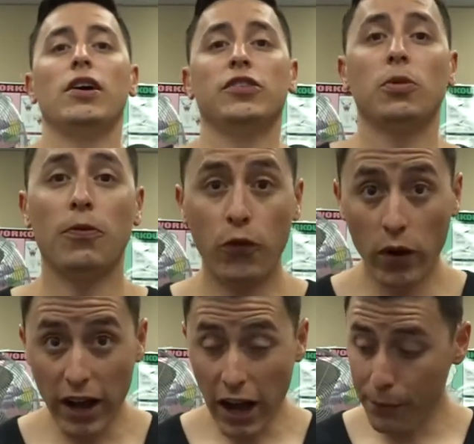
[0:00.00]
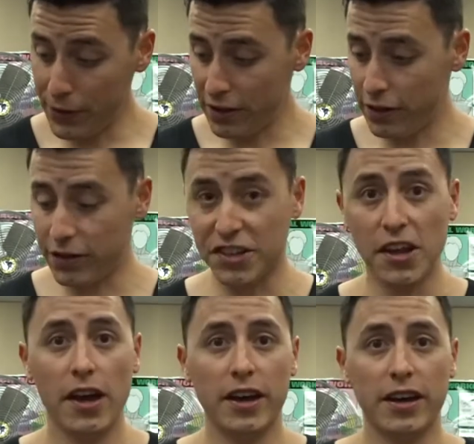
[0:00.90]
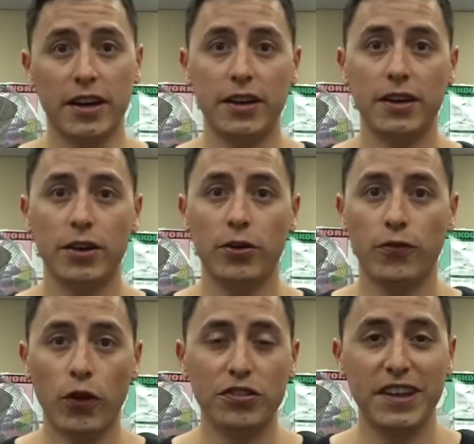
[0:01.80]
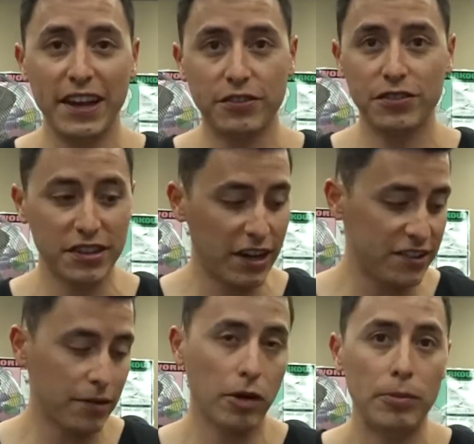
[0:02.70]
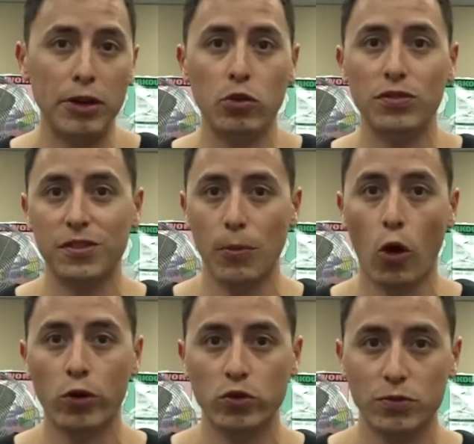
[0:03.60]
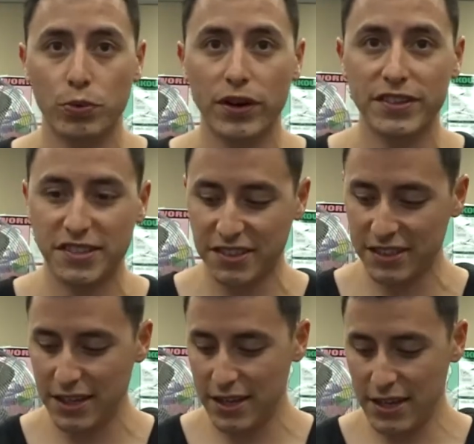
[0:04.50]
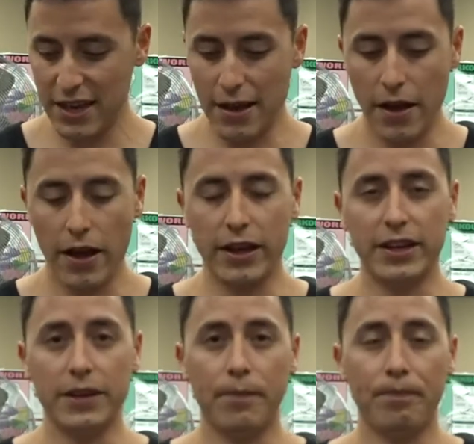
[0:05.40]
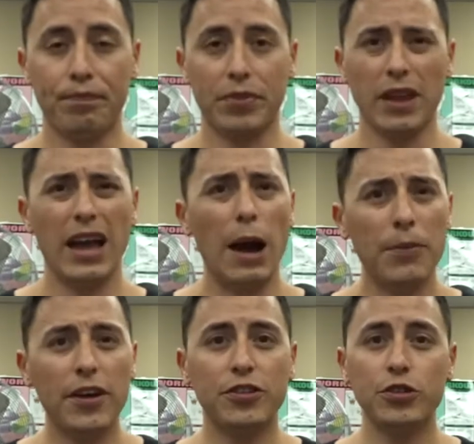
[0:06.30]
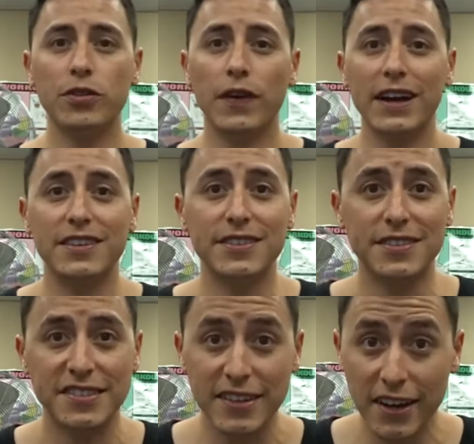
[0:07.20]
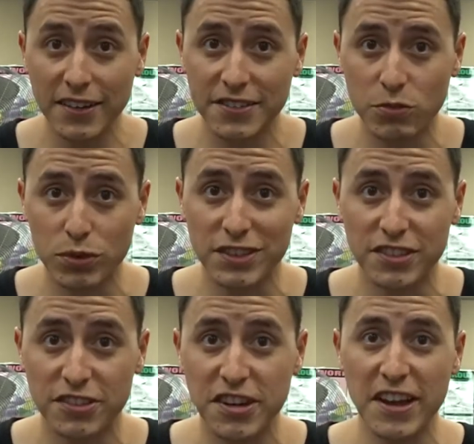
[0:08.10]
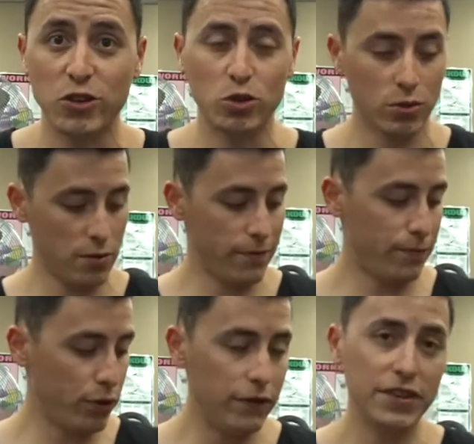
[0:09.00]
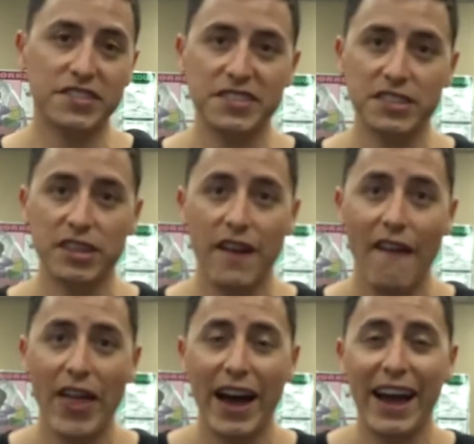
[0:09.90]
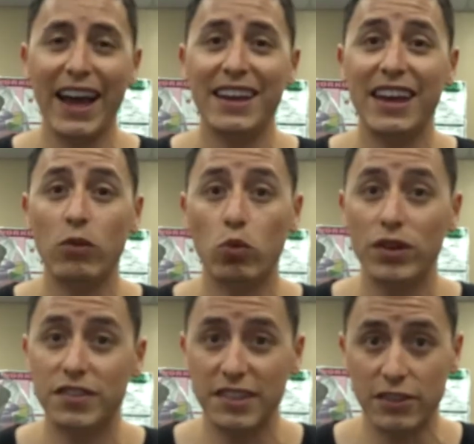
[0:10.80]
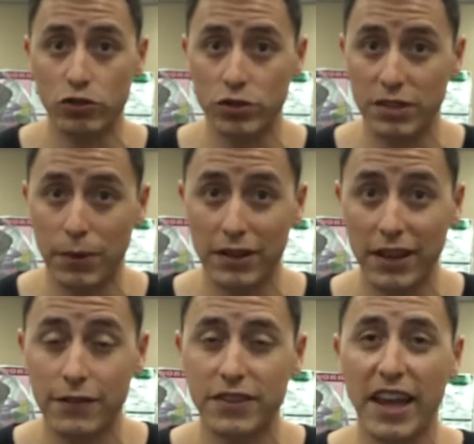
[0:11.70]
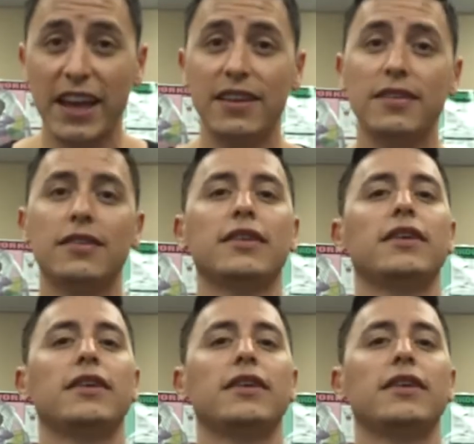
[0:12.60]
So before I hop into this first exercise, I'm going to be doing some Arnold Press. I'm not sure if I had discussed with this channel previously. I had a wrist injury in my left hand.